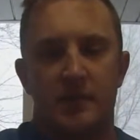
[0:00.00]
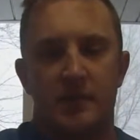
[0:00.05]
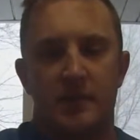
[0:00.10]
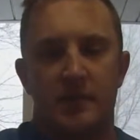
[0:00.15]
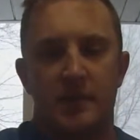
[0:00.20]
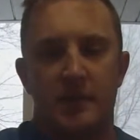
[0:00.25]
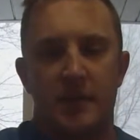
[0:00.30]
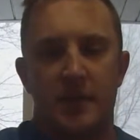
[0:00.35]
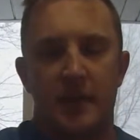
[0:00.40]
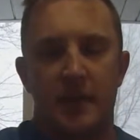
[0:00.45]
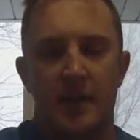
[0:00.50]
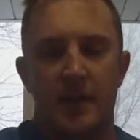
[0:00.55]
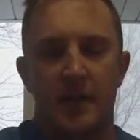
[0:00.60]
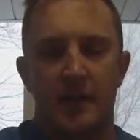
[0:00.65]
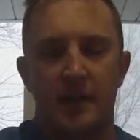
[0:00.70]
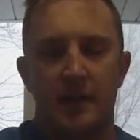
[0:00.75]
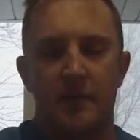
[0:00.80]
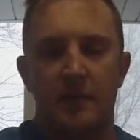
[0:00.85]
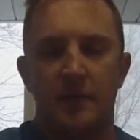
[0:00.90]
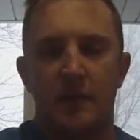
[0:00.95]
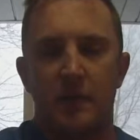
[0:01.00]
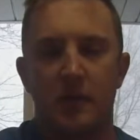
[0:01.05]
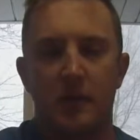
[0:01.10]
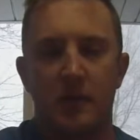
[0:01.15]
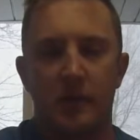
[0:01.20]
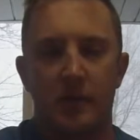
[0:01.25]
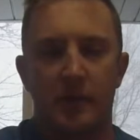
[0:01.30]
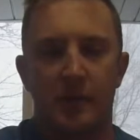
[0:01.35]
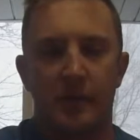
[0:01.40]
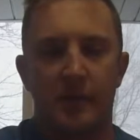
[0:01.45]
thing I look
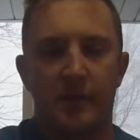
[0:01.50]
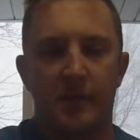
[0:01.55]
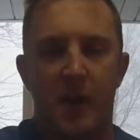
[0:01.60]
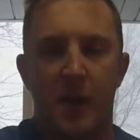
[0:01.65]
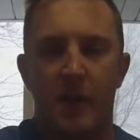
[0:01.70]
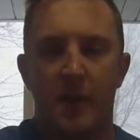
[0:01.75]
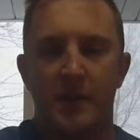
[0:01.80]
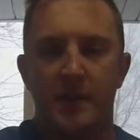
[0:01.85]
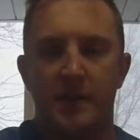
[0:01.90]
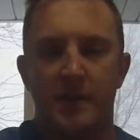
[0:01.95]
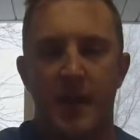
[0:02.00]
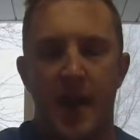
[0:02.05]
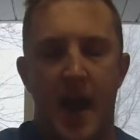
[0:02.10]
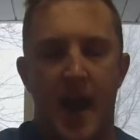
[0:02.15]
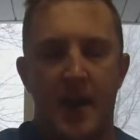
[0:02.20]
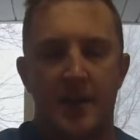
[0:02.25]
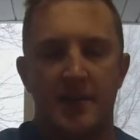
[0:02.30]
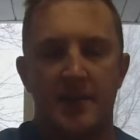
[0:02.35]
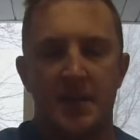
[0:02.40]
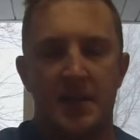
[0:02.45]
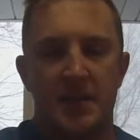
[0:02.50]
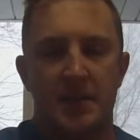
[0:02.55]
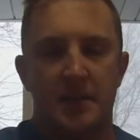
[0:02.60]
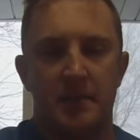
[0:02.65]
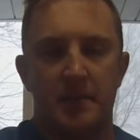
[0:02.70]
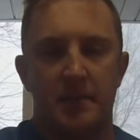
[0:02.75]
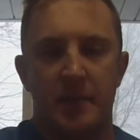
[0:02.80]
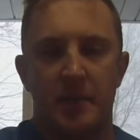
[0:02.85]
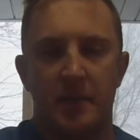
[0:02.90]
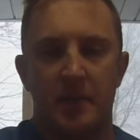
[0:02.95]
for in the frog is casting
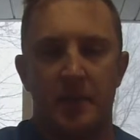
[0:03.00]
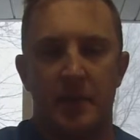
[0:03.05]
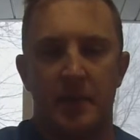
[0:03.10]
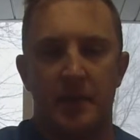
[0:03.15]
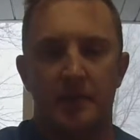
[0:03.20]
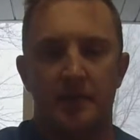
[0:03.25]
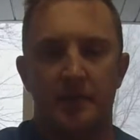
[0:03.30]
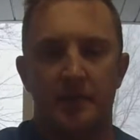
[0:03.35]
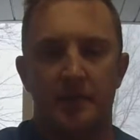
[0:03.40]
ability,